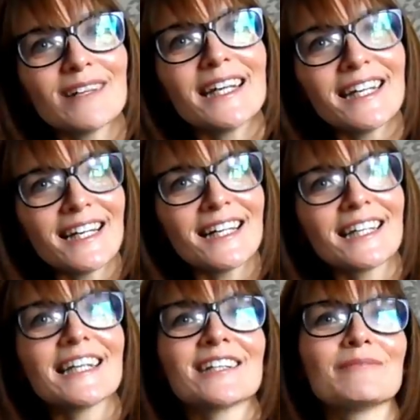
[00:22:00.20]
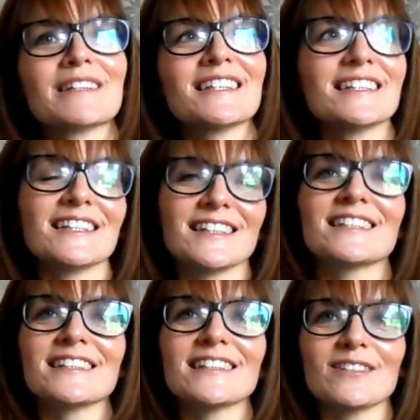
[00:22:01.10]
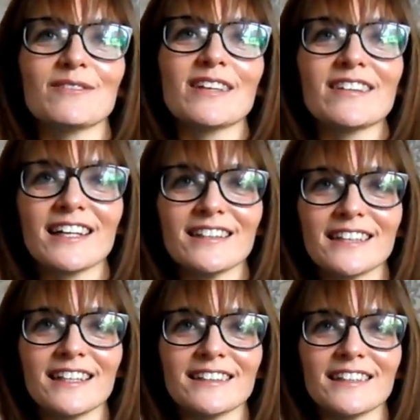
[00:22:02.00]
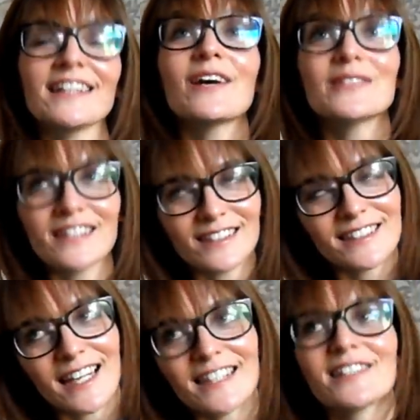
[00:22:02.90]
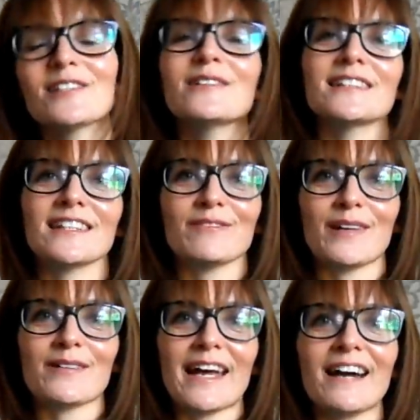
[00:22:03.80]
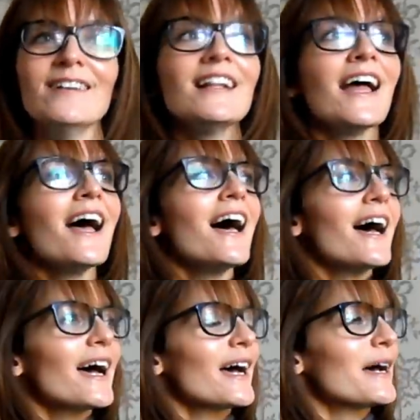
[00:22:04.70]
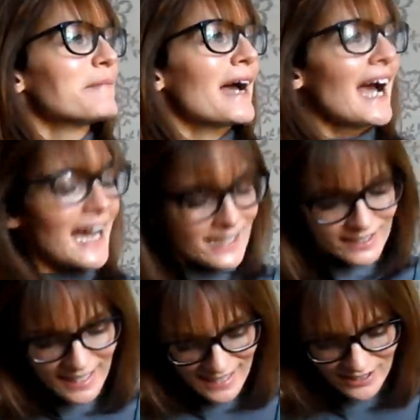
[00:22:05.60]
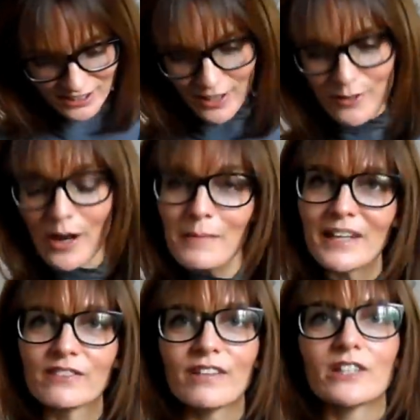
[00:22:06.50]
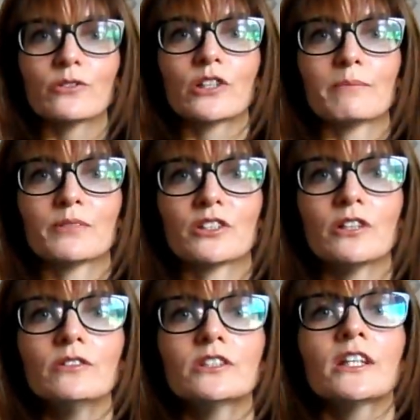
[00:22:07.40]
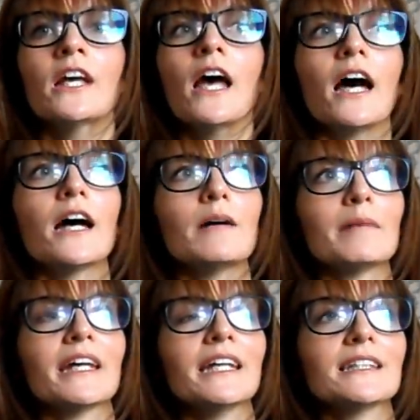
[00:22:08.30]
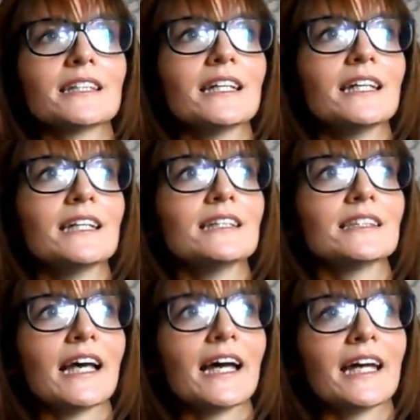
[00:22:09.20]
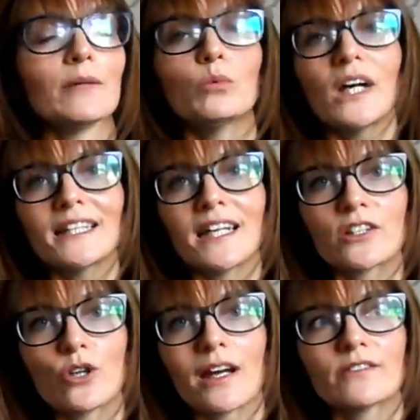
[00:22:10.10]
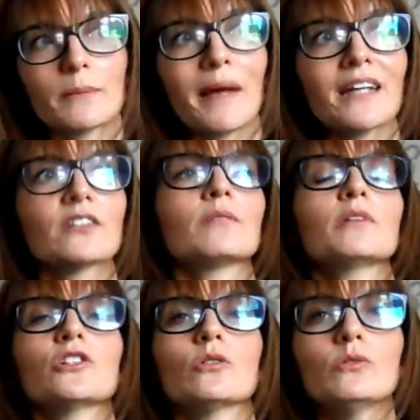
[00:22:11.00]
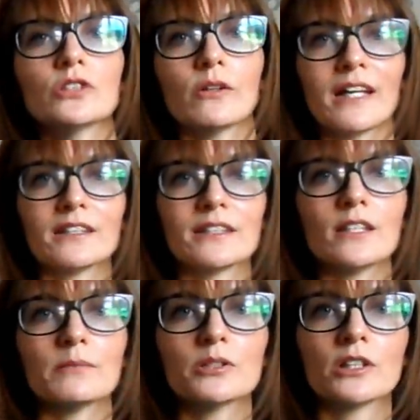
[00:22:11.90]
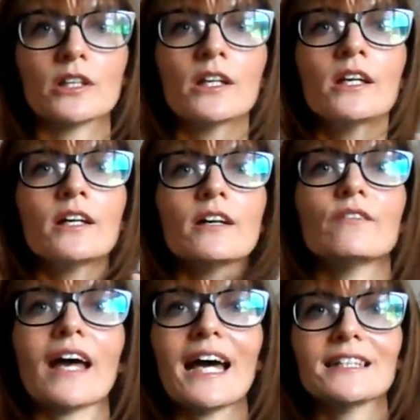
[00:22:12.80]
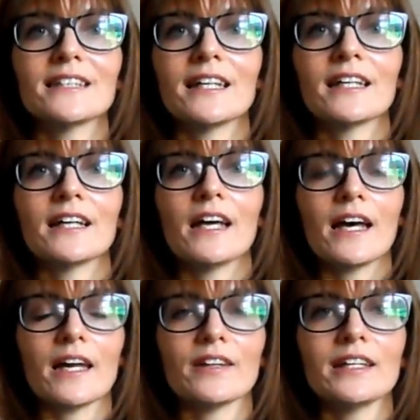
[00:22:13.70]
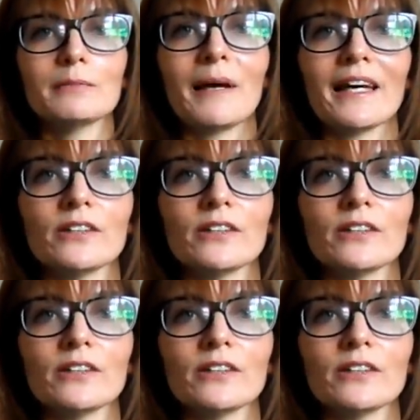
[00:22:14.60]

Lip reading: lovely connection with the Stitch Sisters, as we've done the Cozy Curly Challenge 2 years in a row now. And yes, so I made the Rachel jumpsuit. It is a wide leg trouser pattern, which also has the option of adding these